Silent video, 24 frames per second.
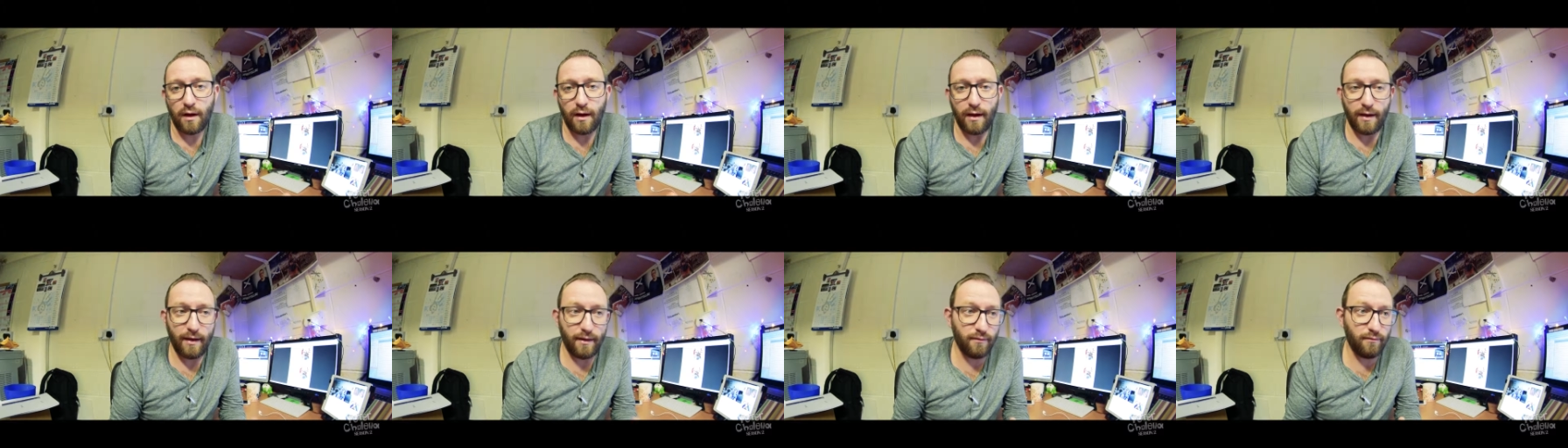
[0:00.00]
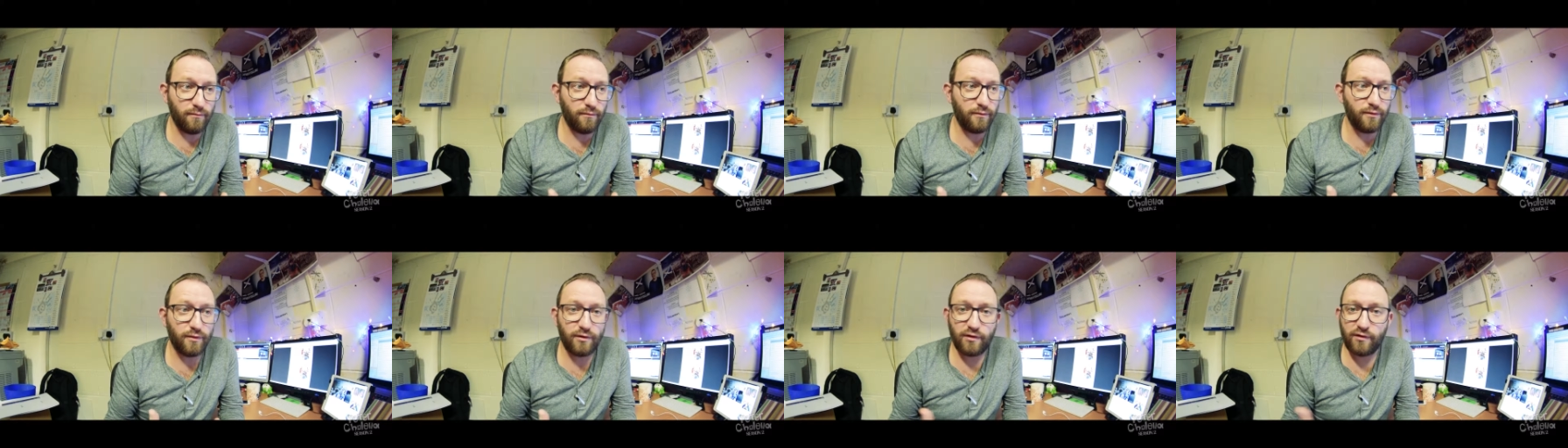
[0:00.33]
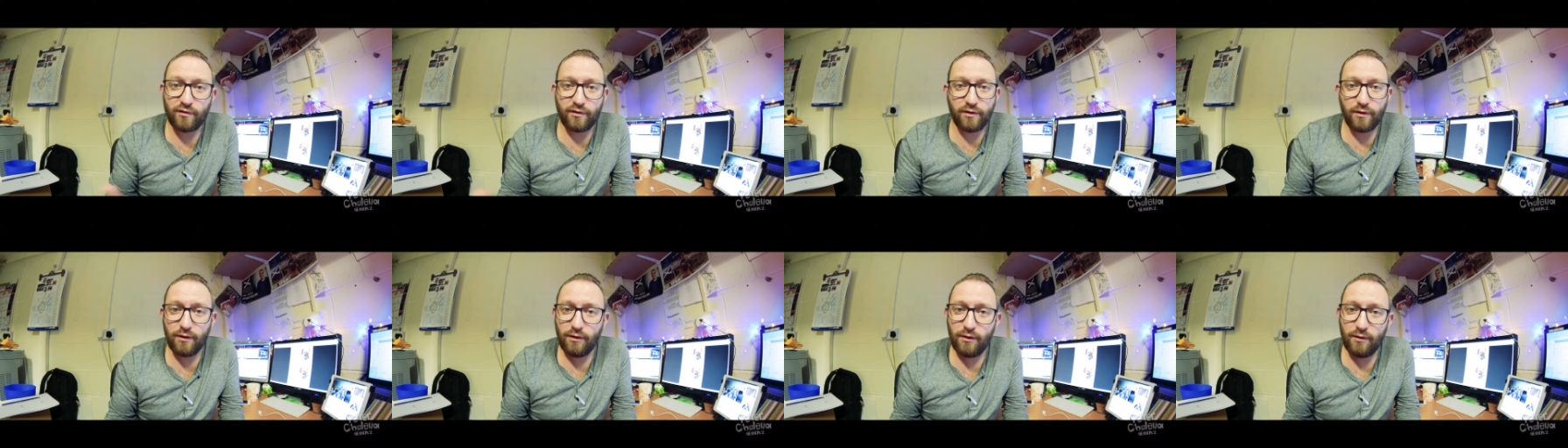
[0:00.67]
and
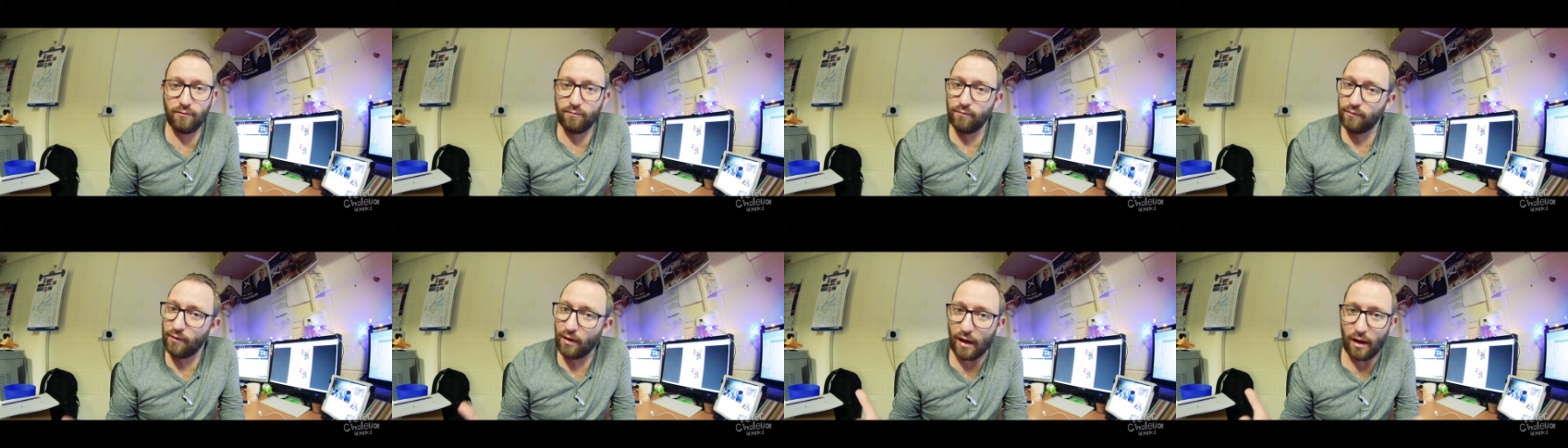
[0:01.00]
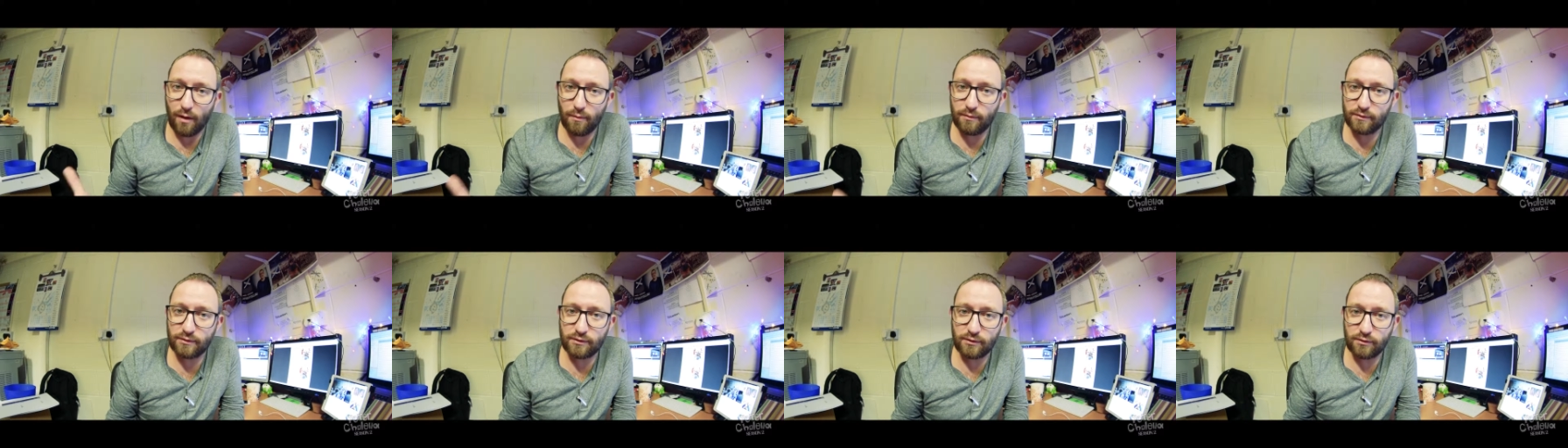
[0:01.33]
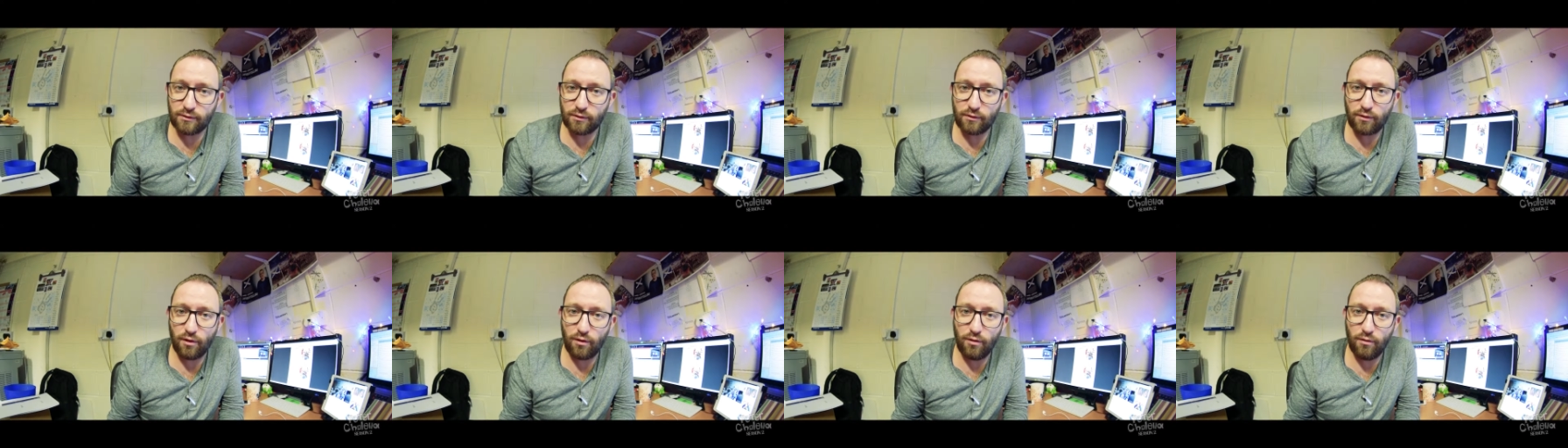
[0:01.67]
see how it's
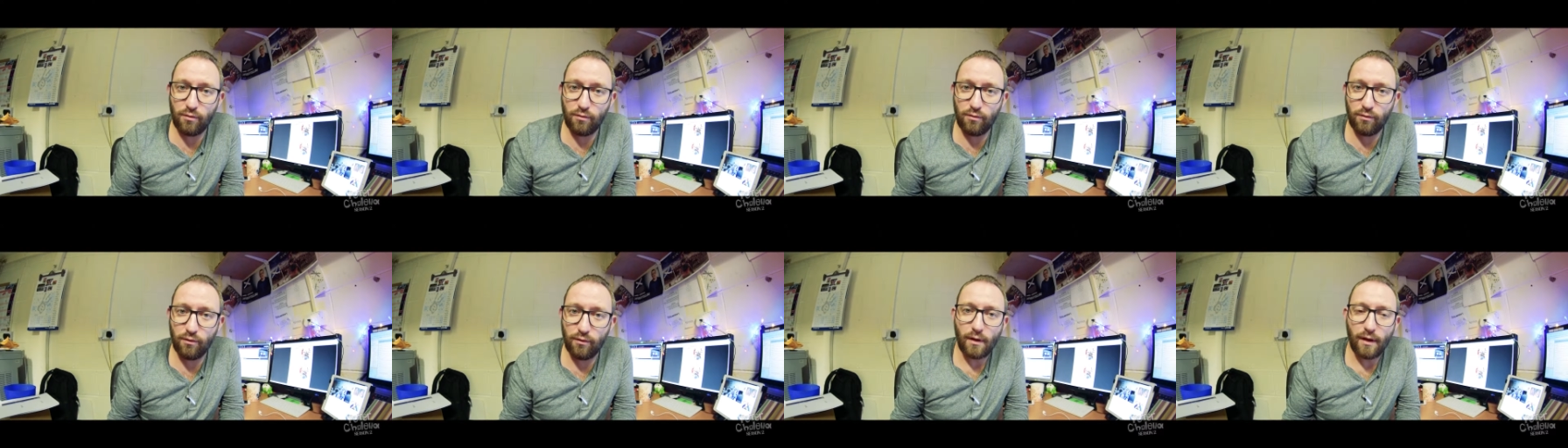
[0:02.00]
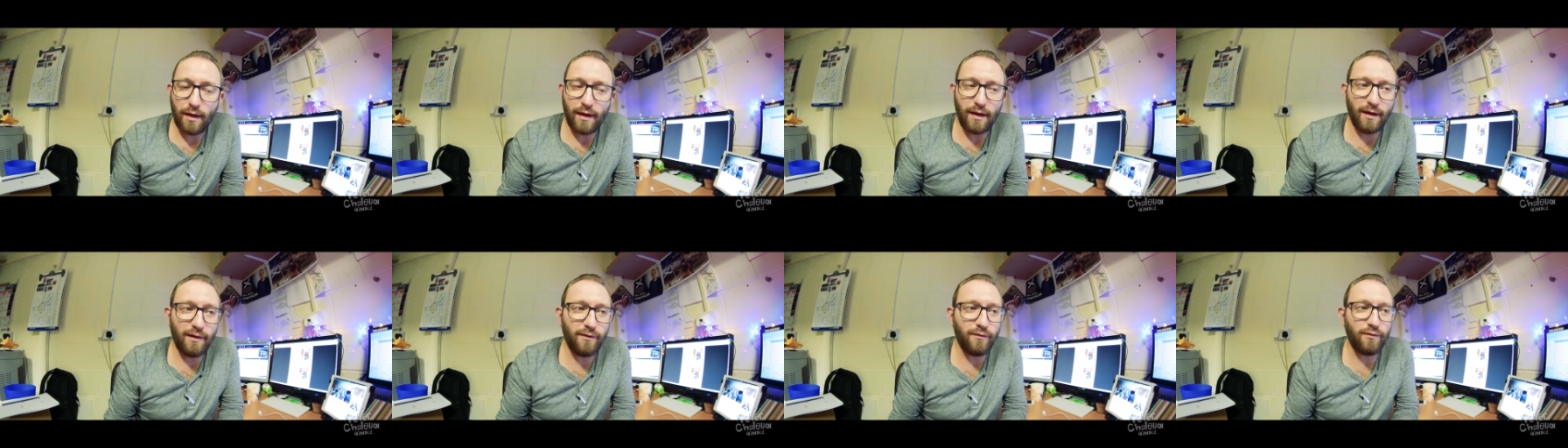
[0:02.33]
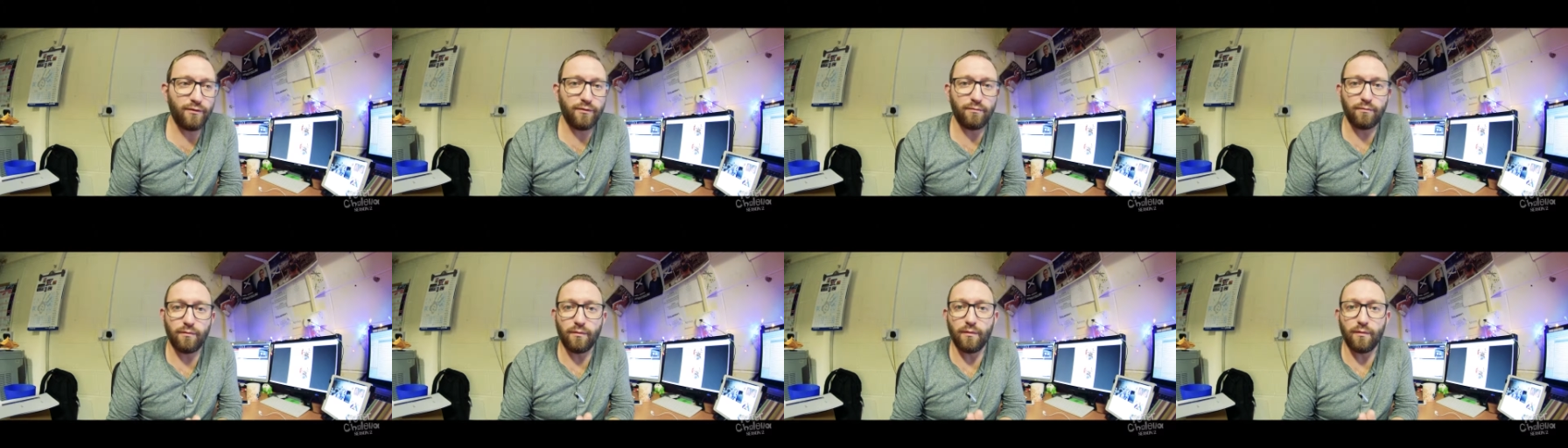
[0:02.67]
gonna go and